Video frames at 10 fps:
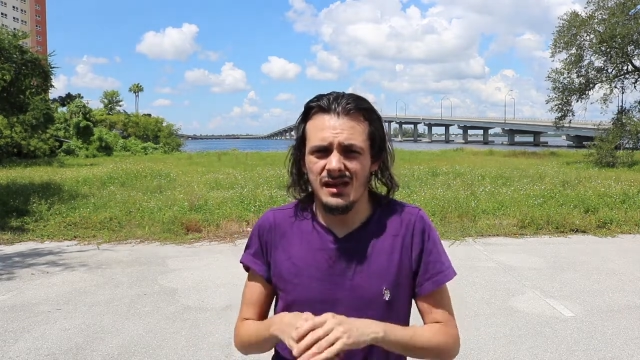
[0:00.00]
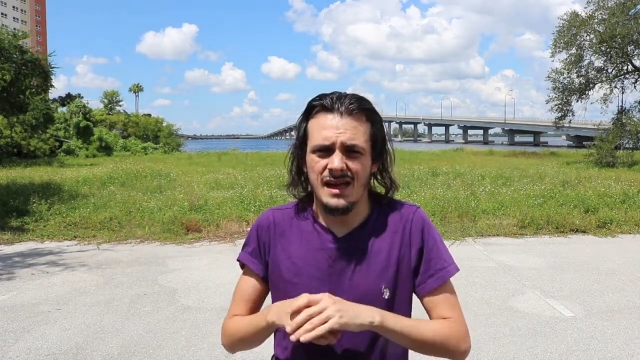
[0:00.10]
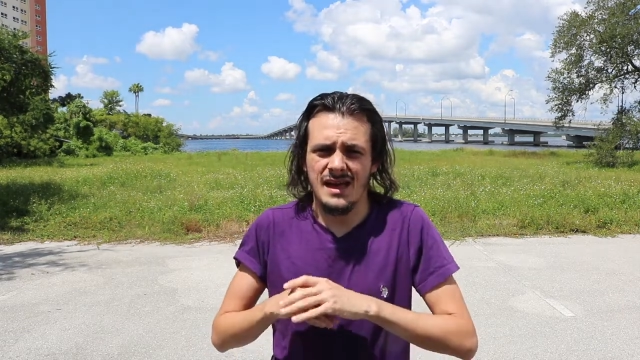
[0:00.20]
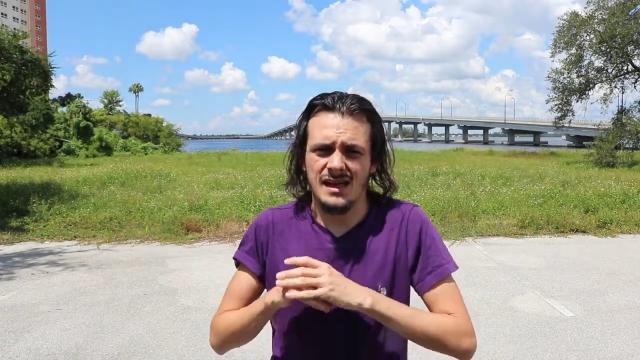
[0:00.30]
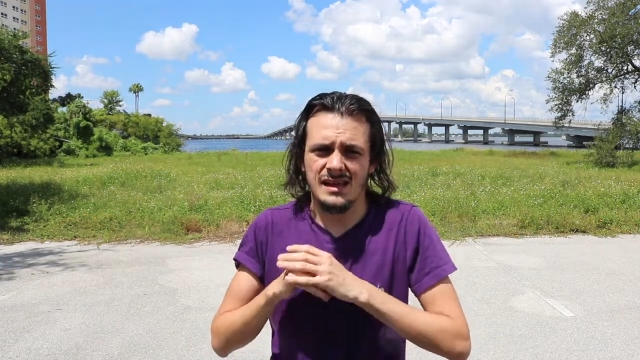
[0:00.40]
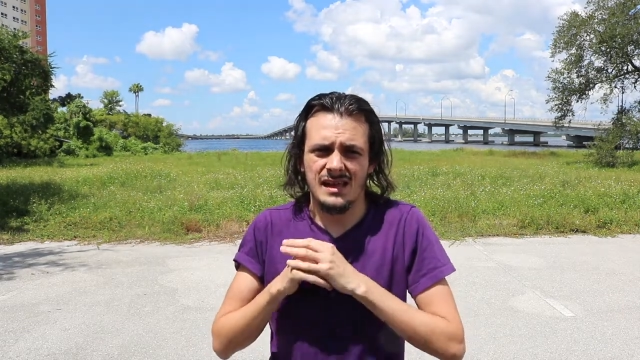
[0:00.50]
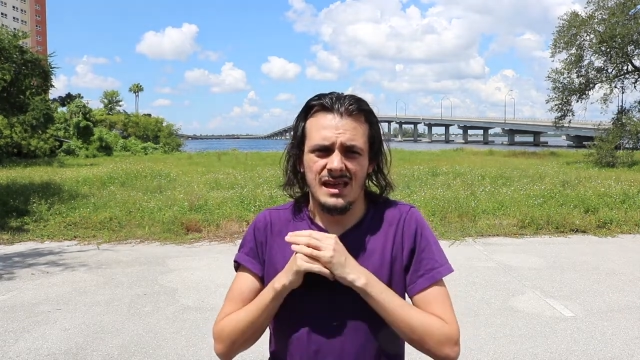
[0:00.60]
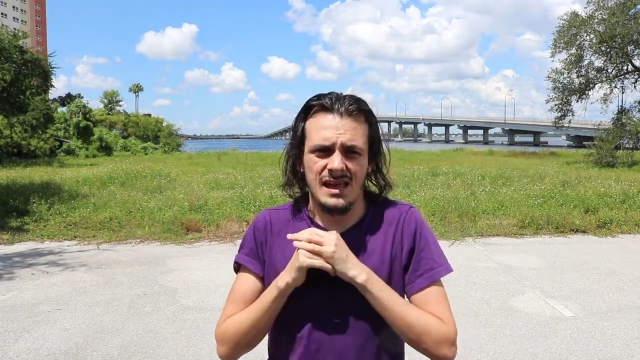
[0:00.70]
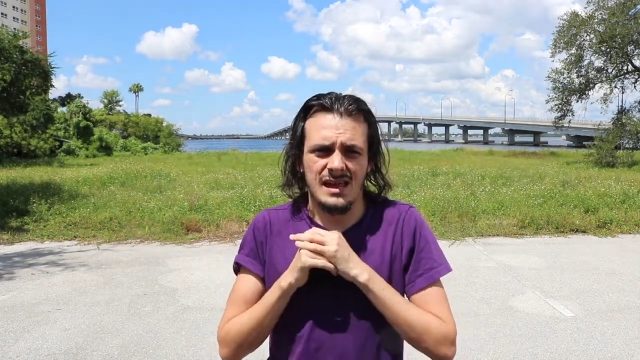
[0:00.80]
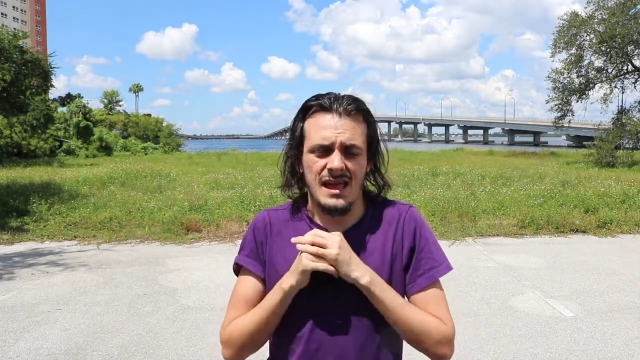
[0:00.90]
and
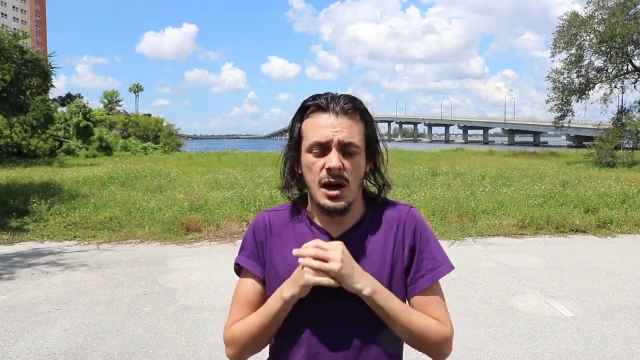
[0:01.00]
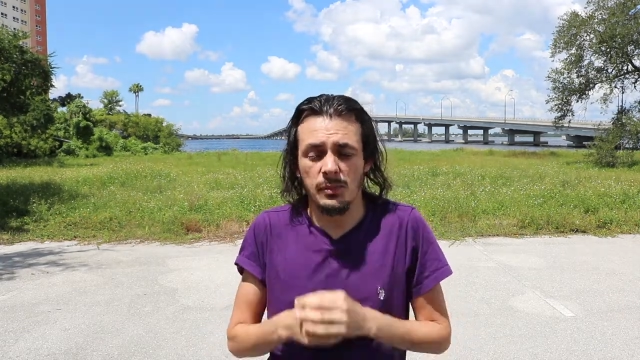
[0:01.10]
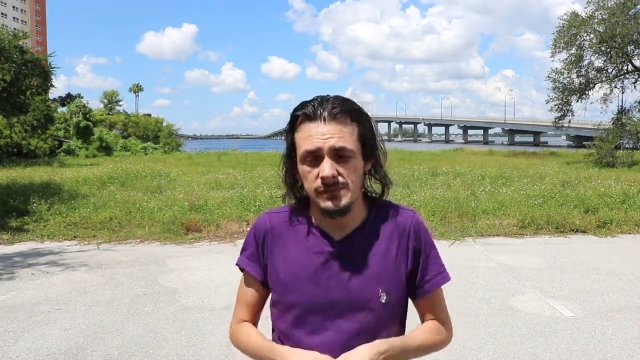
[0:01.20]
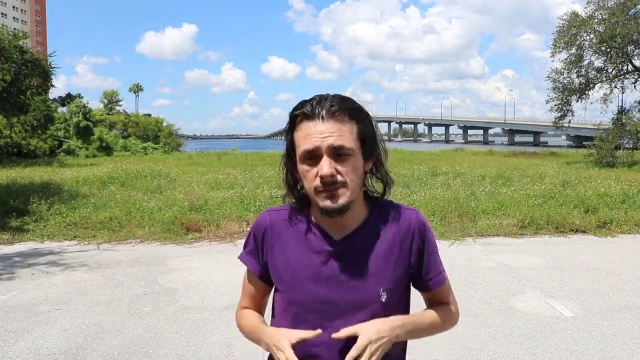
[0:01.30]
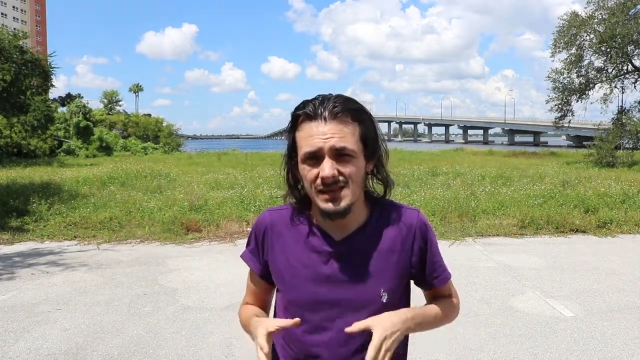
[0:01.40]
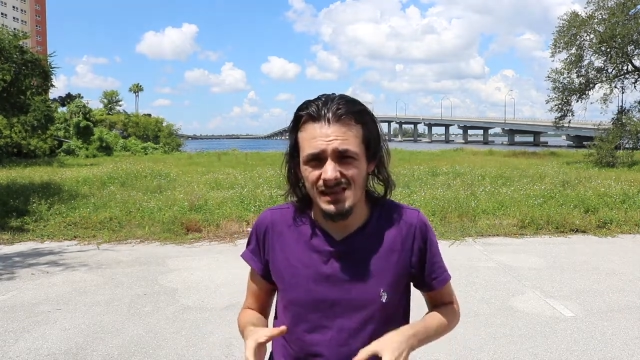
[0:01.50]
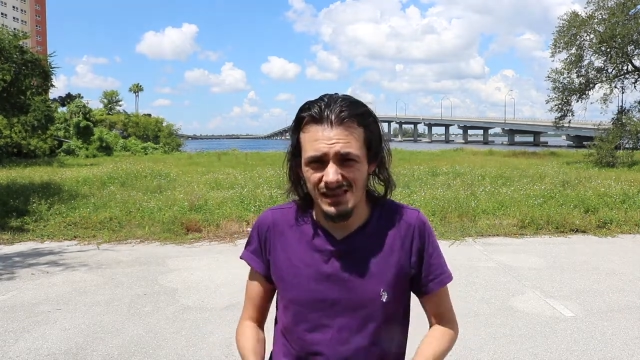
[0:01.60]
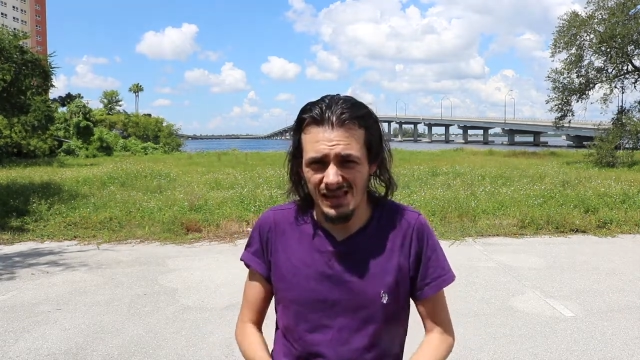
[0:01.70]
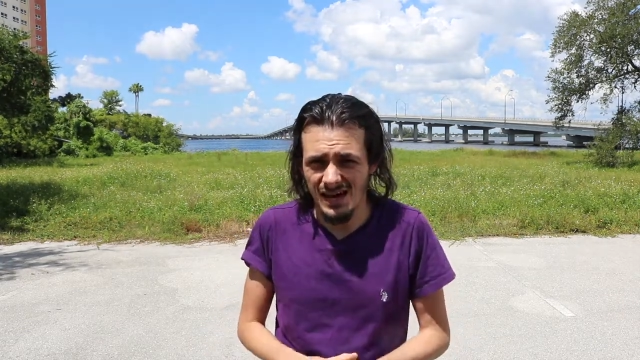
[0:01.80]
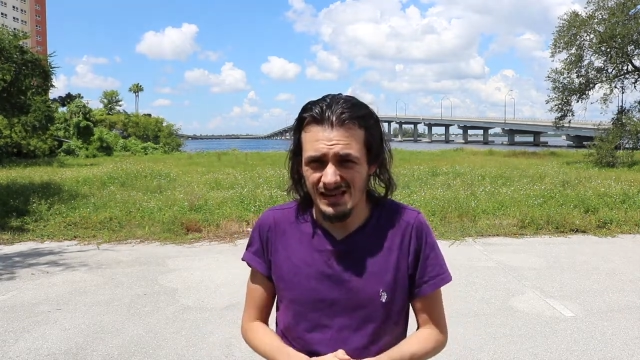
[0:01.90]
it helped me a
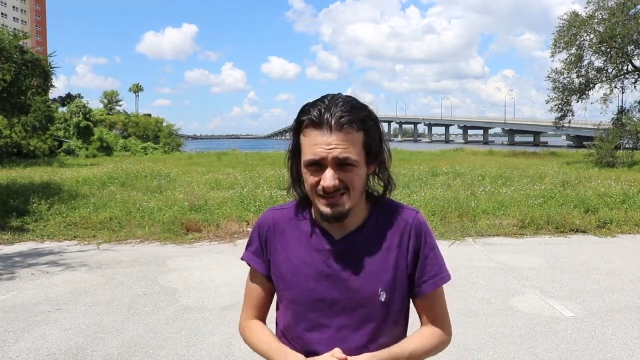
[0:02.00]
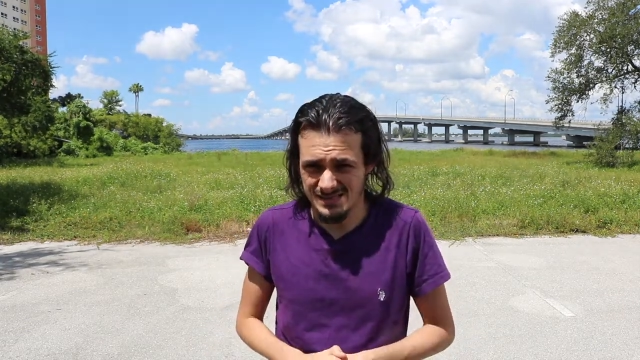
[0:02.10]
lot.